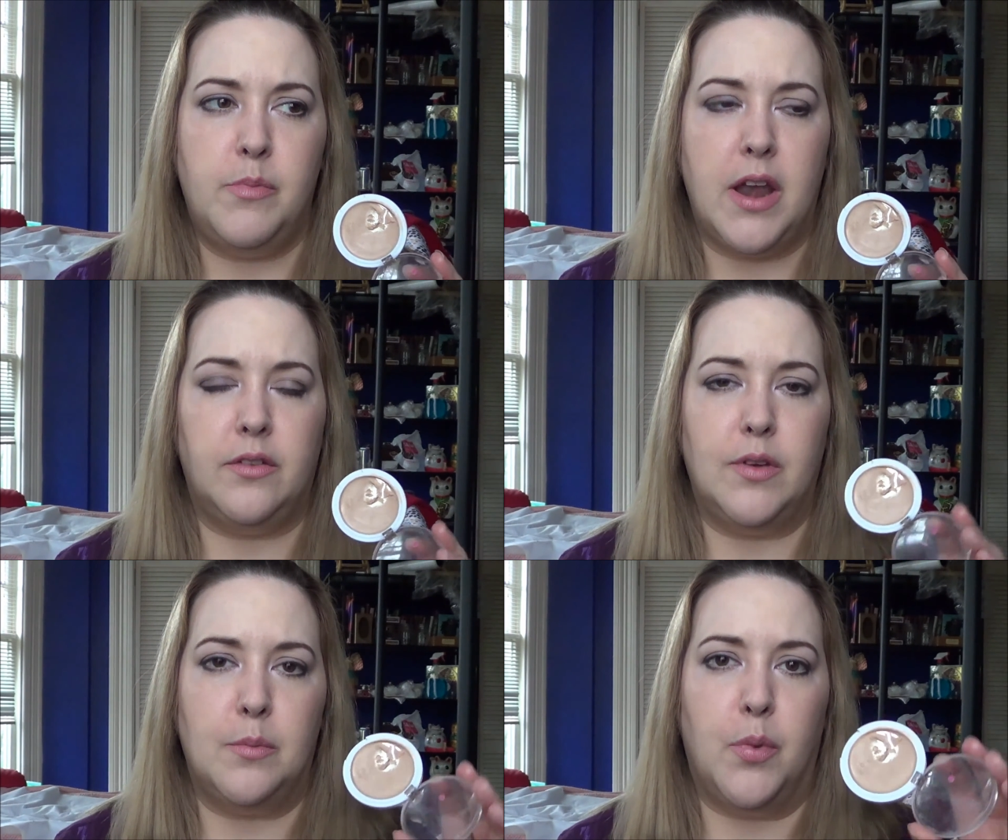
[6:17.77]

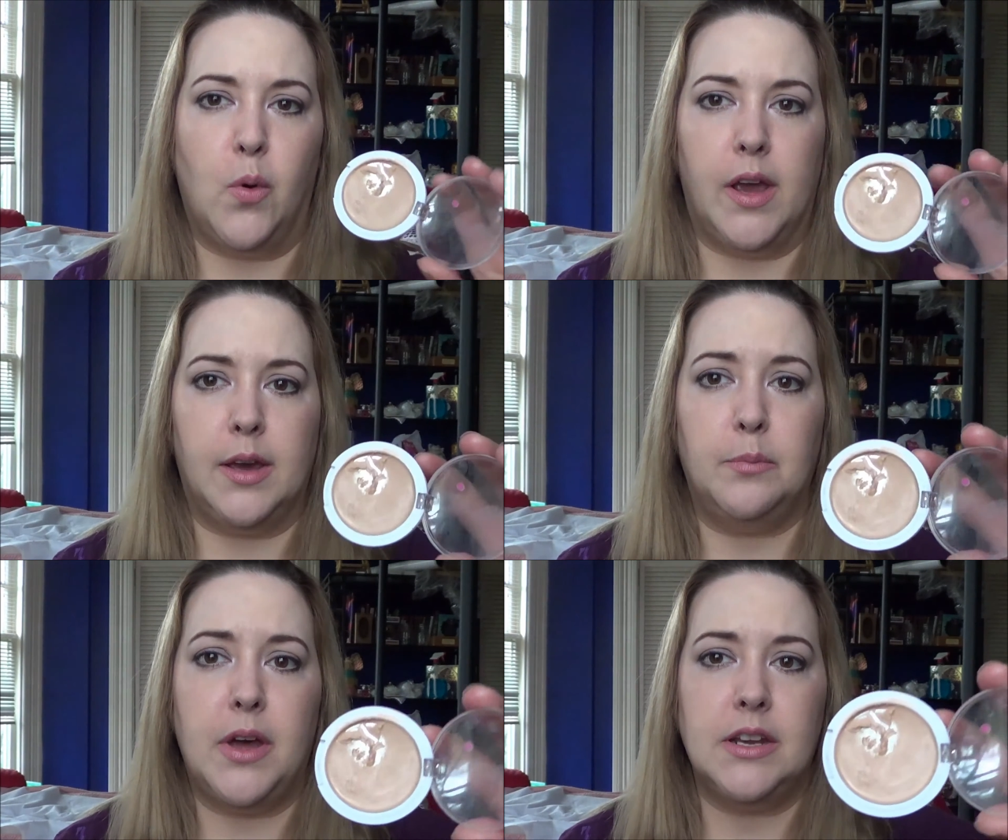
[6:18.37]
Benefit
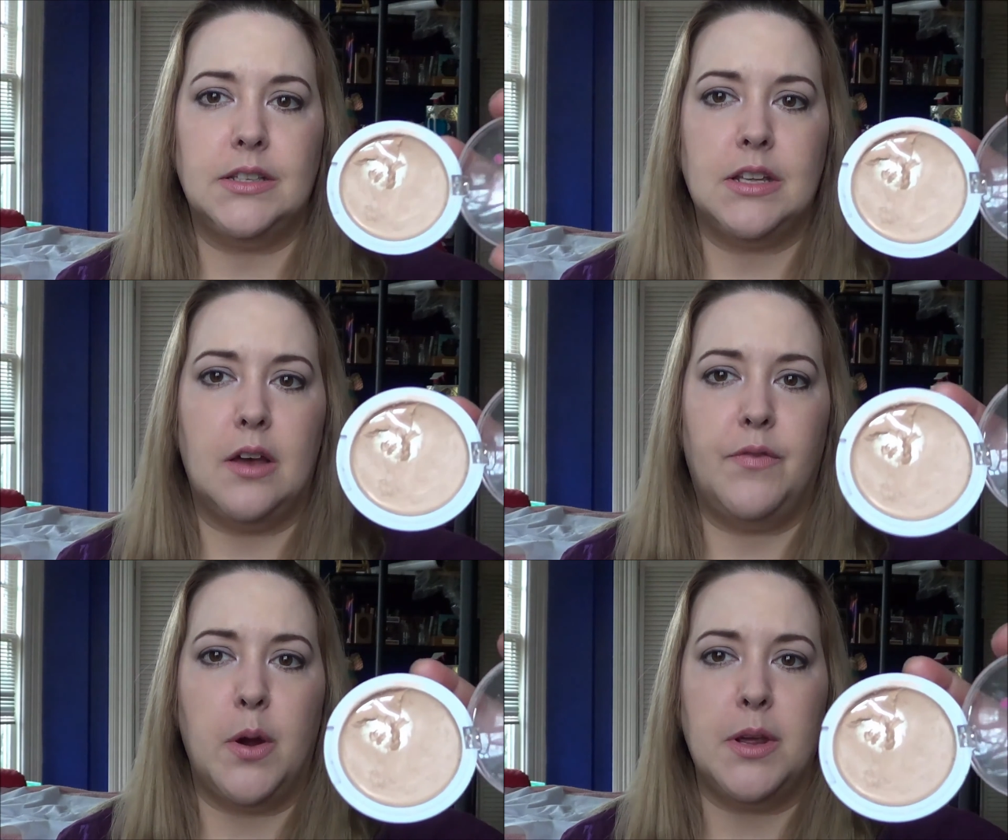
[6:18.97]
Boing, but it's
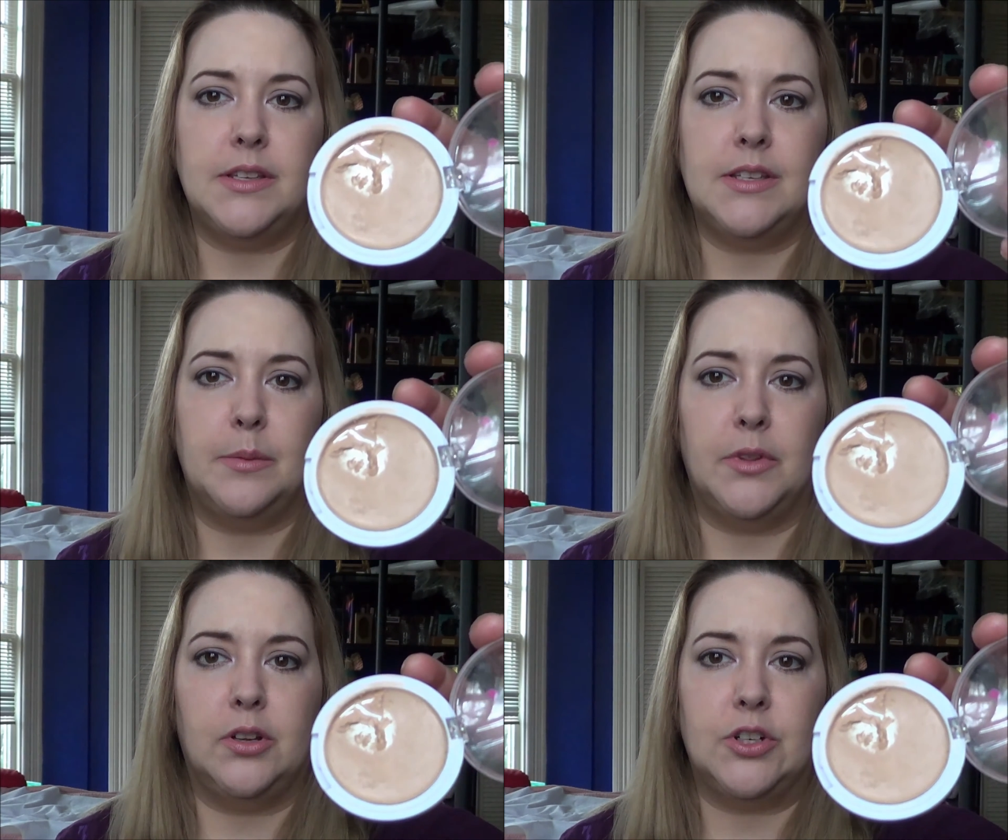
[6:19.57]
very
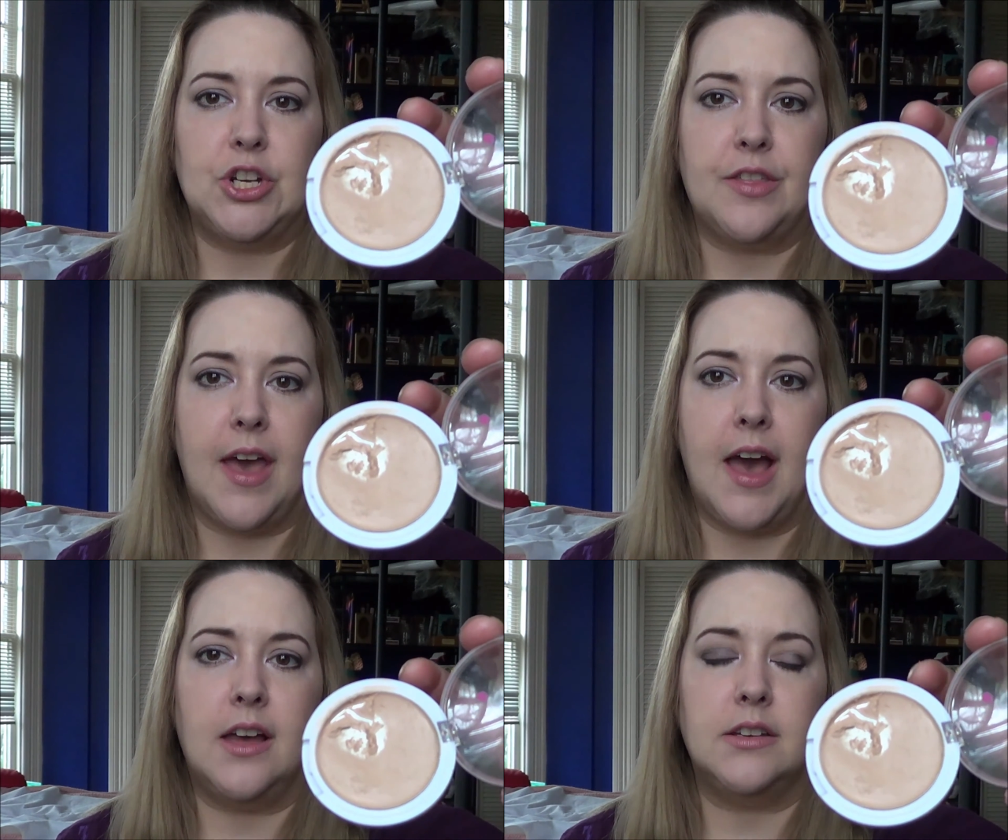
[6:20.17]
similar to
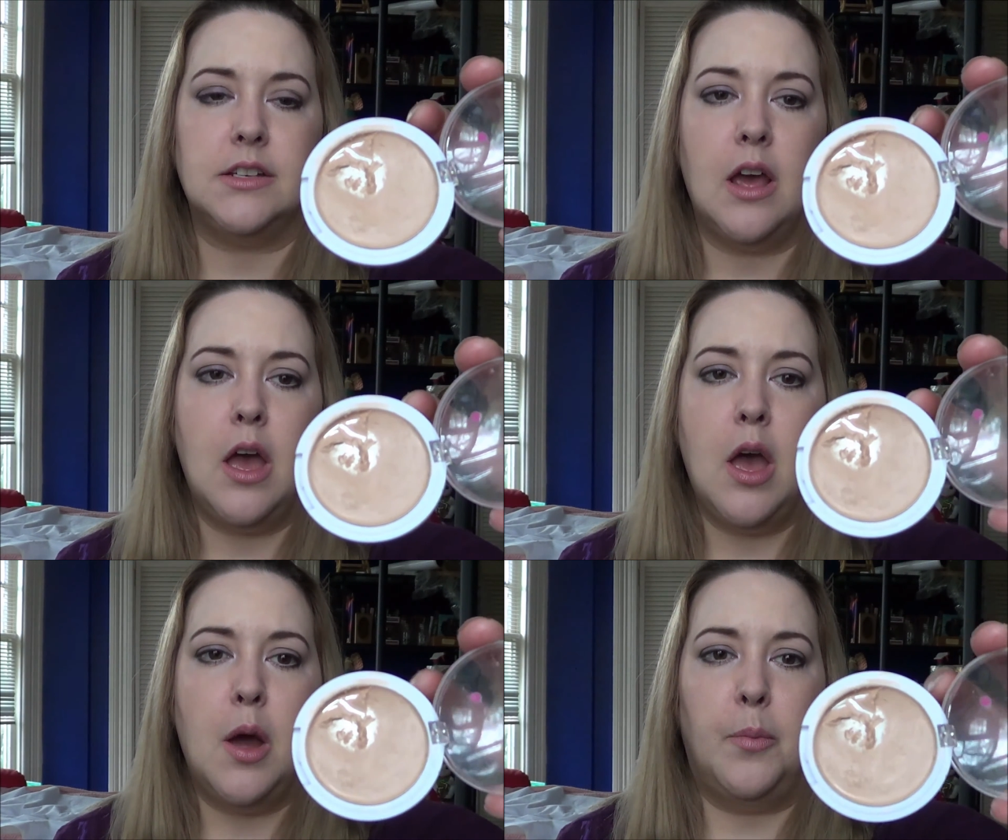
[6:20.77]
that,
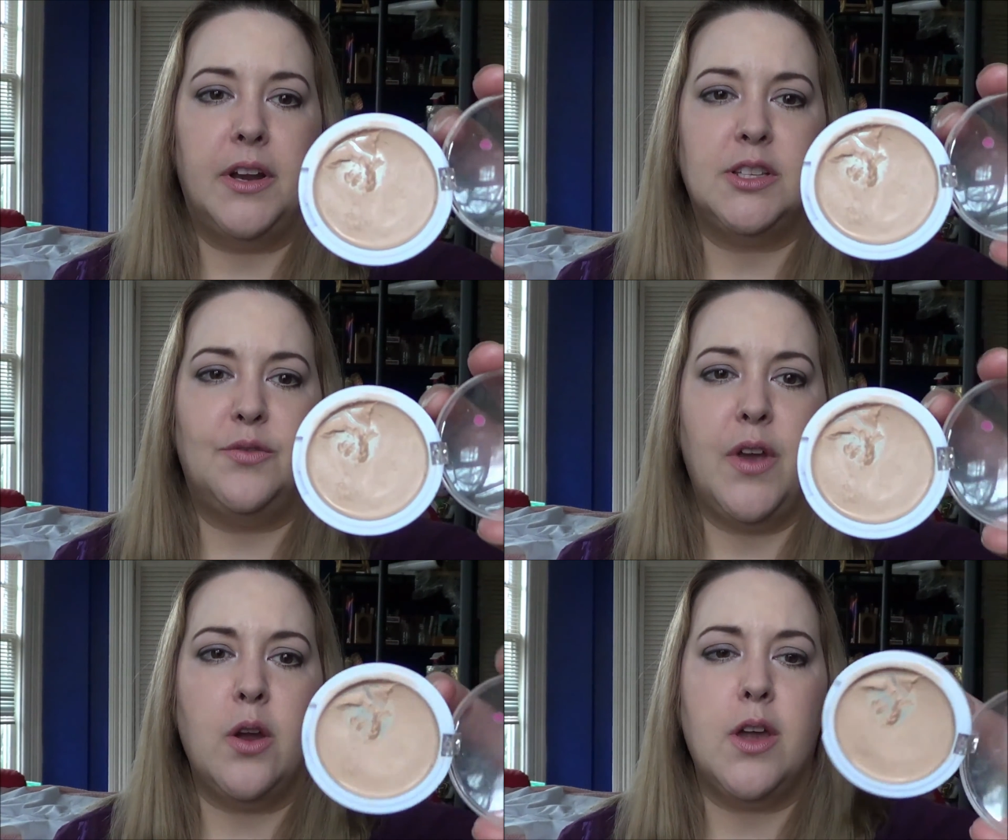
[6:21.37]
but
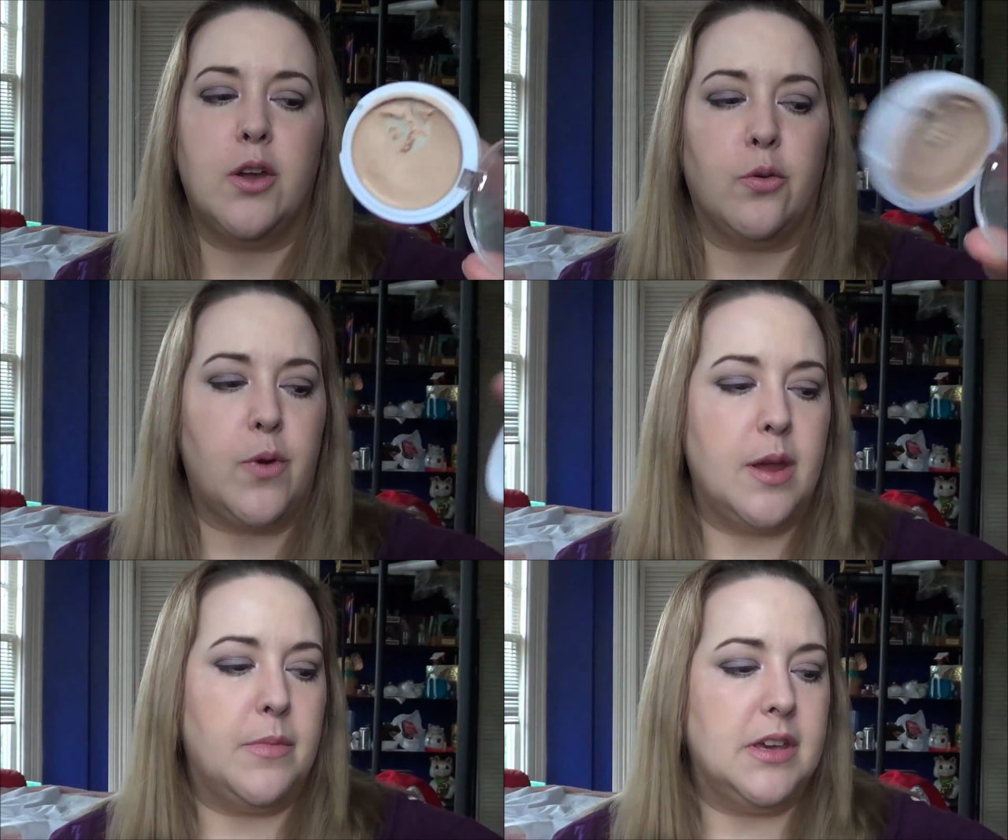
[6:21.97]
it's very
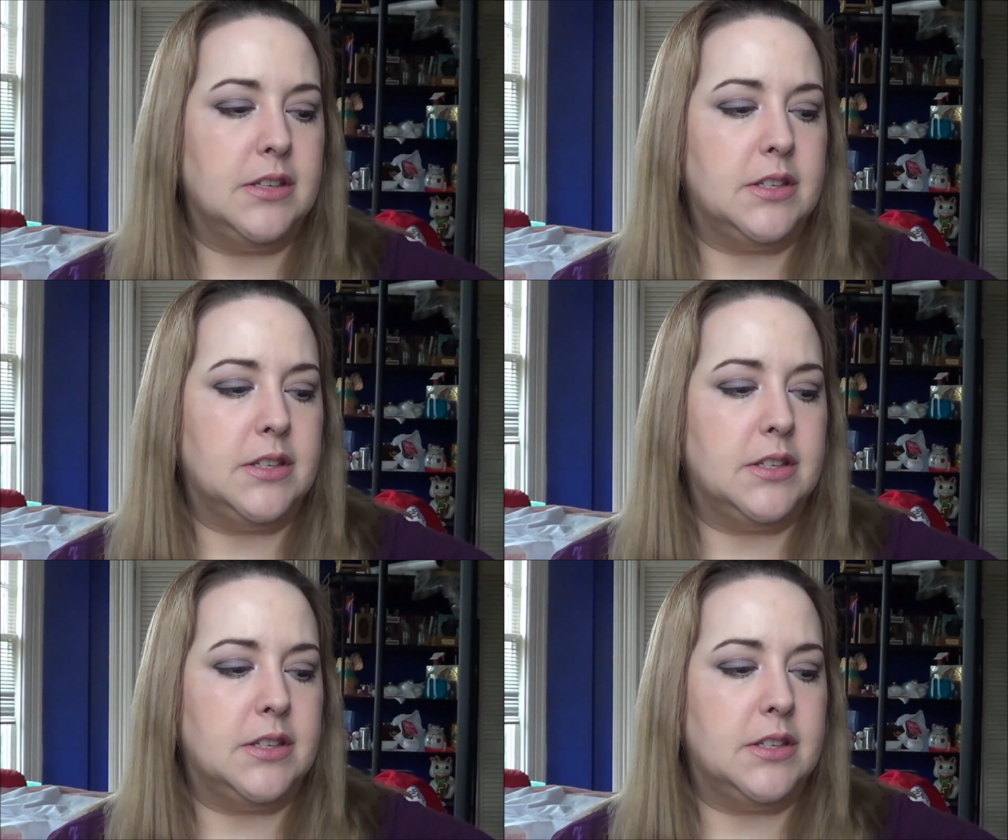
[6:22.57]
creamy.